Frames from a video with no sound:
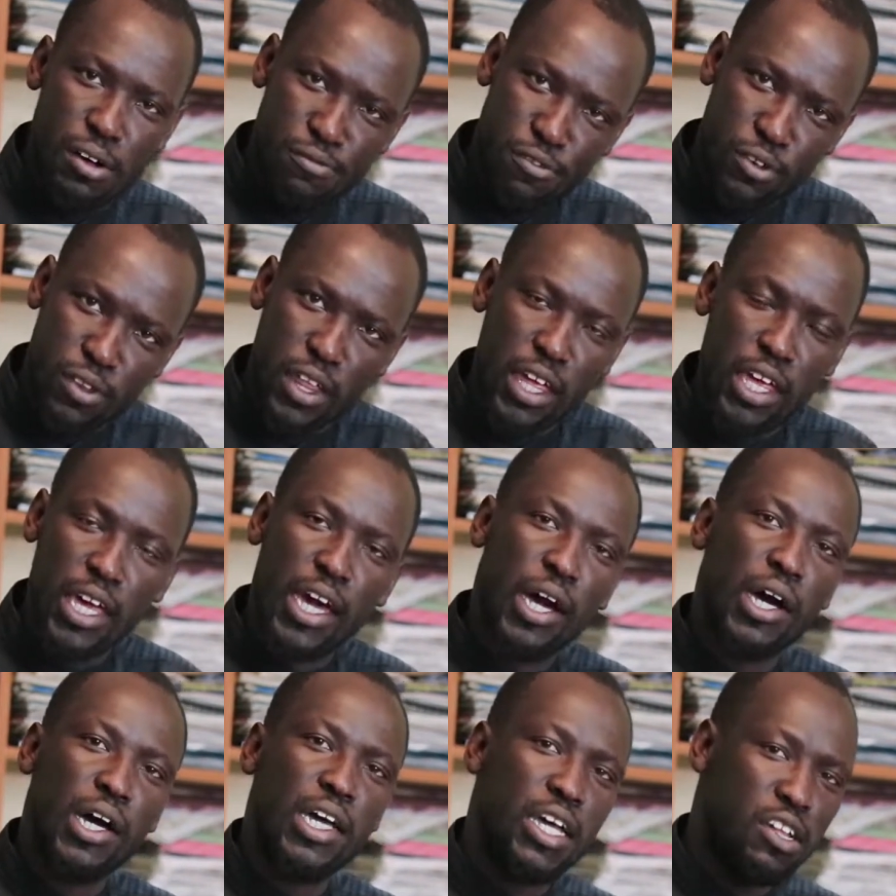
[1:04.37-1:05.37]
for the
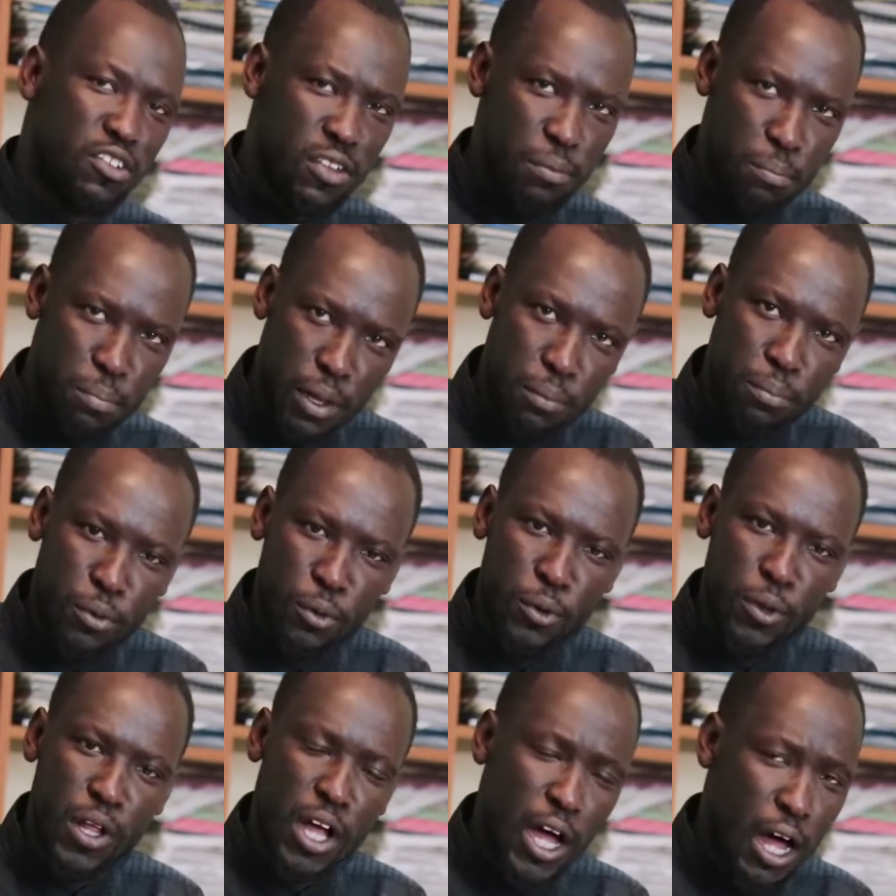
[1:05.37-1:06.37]
year is the
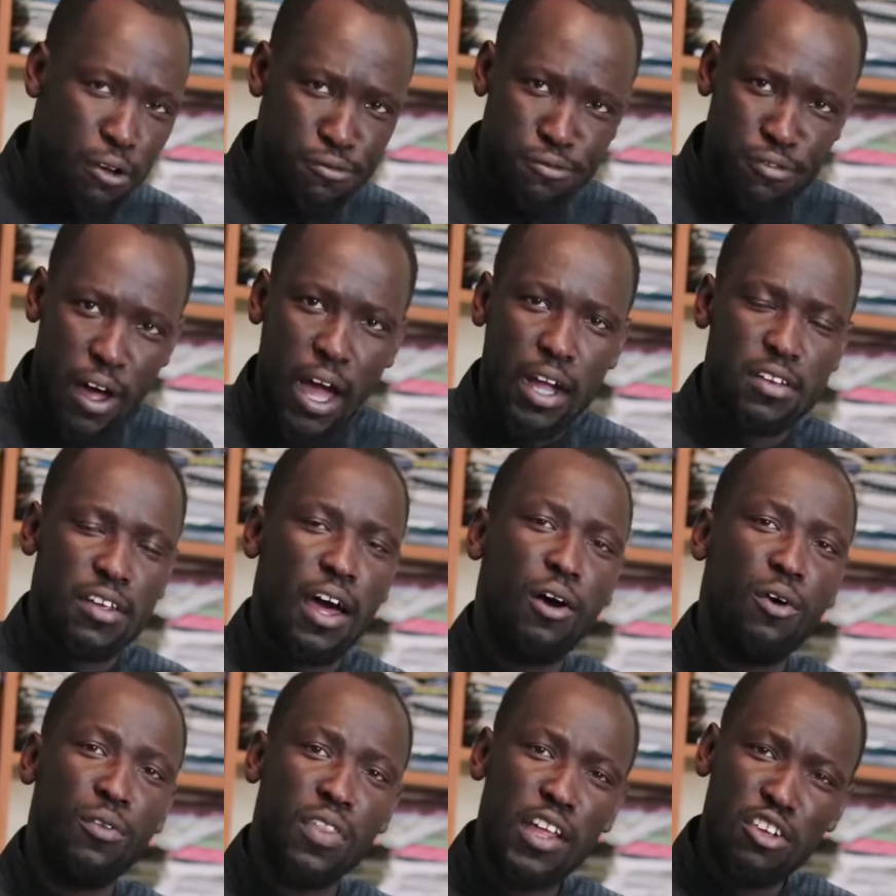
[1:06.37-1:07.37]
people uh, factor.
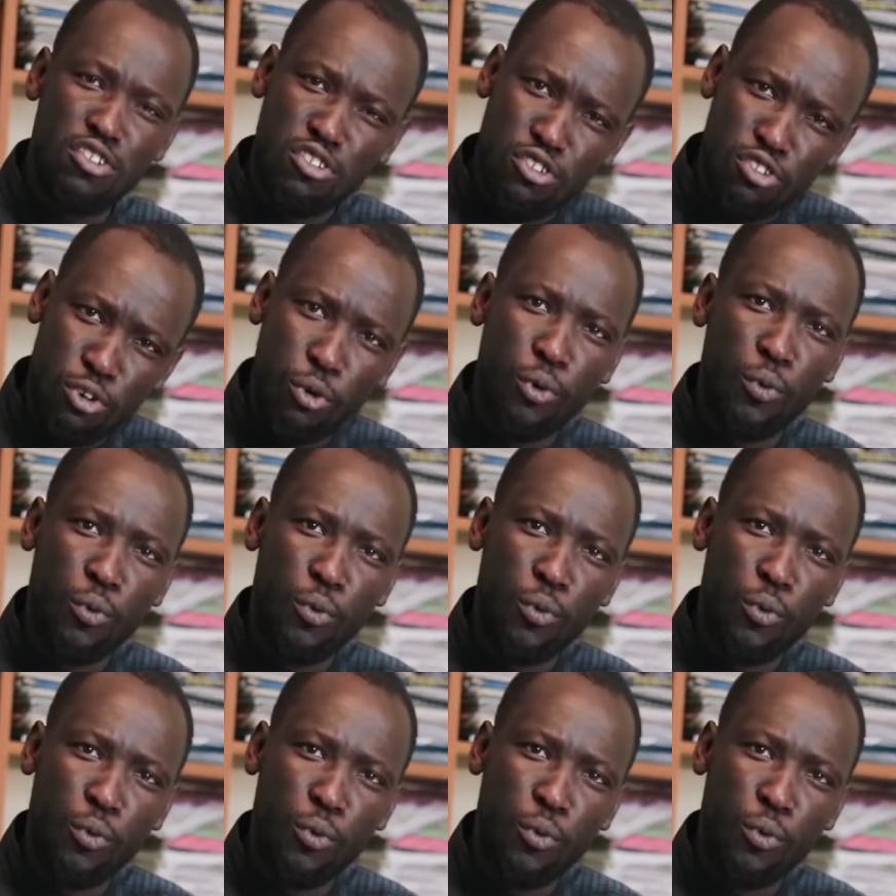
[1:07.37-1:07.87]
On this show,